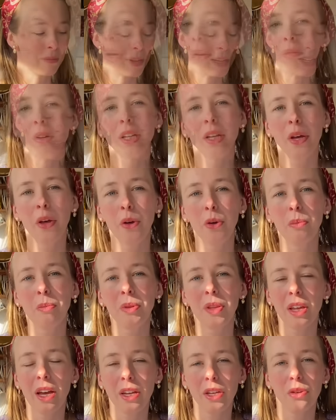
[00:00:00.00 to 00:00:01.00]
So I really hope
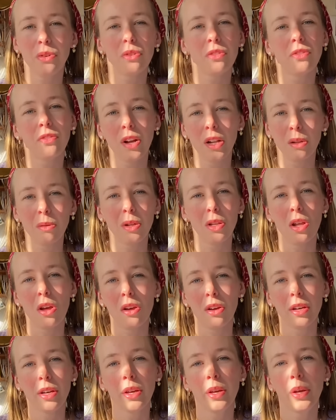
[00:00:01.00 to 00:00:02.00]
that you'll follow
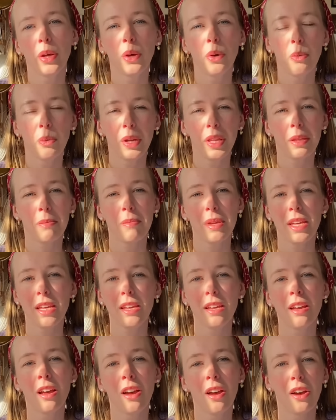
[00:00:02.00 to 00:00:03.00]
along with me
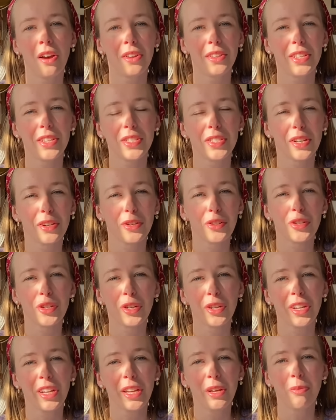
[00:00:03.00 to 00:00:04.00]
on this little
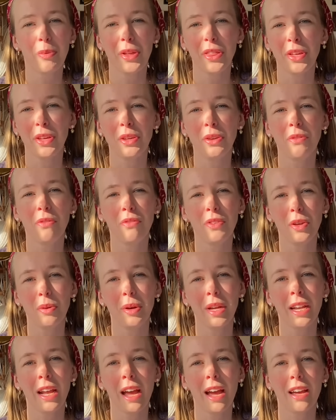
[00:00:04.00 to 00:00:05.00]
journey, whether you view
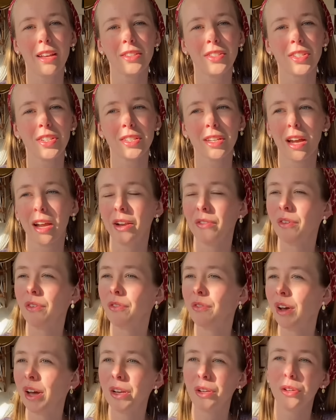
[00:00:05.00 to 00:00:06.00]
it as just kind of a
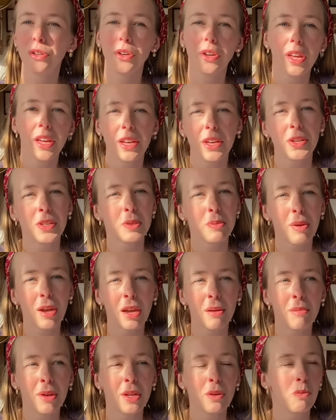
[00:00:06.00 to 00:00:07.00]
fun cooking
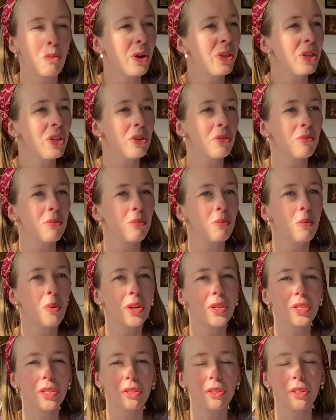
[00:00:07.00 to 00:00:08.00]
experiment, whether you want
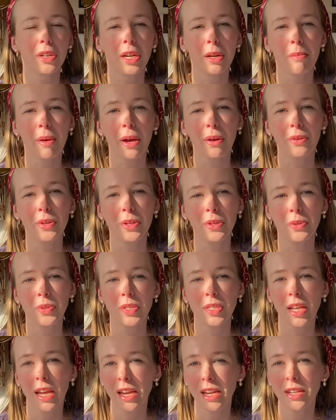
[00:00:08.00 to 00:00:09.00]
to learn about new
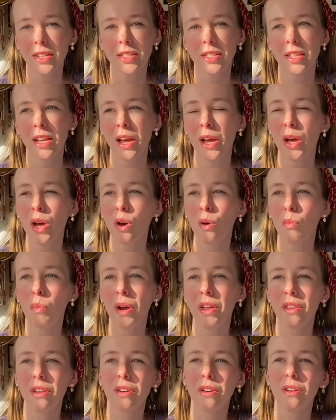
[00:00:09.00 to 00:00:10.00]
saints,
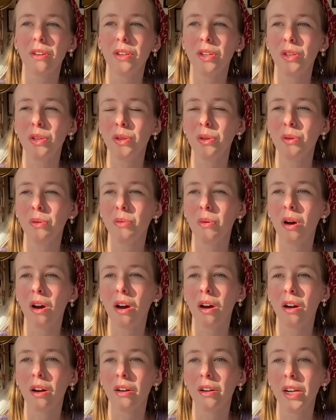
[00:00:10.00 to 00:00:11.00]
whether you
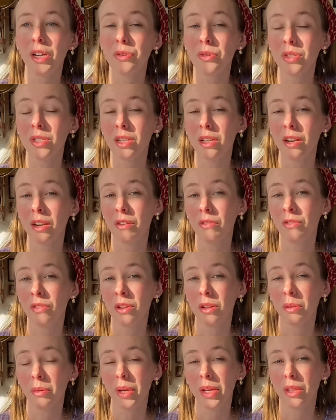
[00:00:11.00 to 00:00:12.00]
are interested in
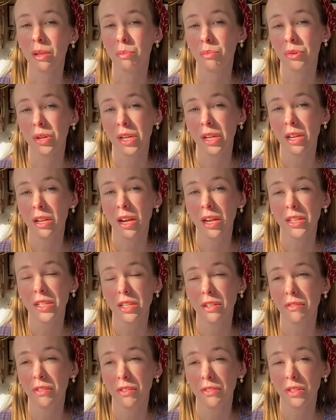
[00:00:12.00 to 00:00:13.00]
following the
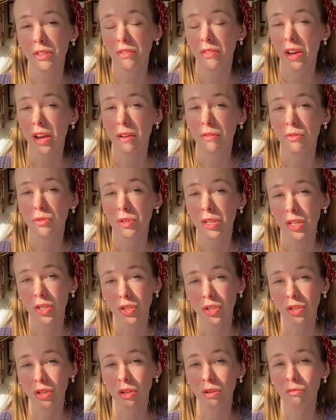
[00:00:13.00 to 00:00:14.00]
pre-1955
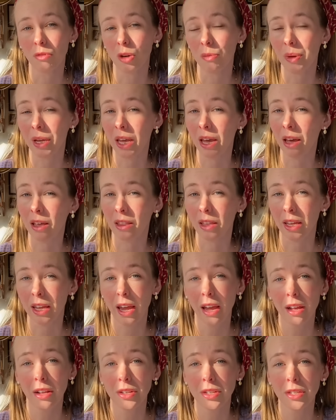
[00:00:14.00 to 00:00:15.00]
traditional Roman Catholic
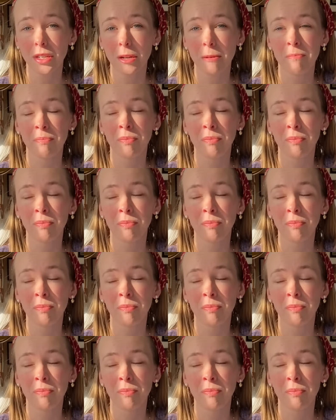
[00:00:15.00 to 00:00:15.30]
calendar,